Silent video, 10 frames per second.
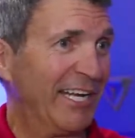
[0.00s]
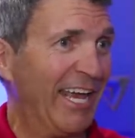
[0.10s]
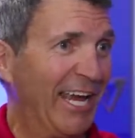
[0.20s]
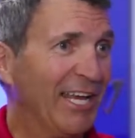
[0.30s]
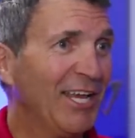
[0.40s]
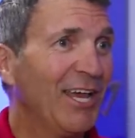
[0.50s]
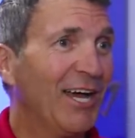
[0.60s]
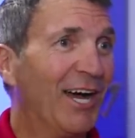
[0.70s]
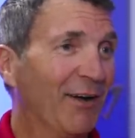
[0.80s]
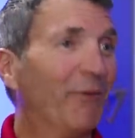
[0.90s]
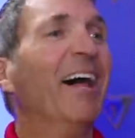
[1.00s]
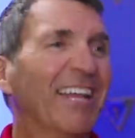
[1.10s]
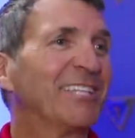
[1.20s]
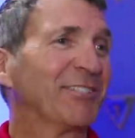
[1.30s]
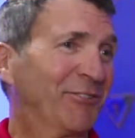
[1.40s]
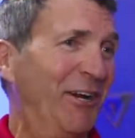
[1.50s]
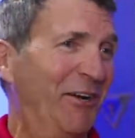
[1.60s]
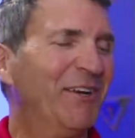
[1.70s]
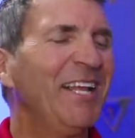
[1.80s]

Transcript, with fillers: You do. Well, that's true.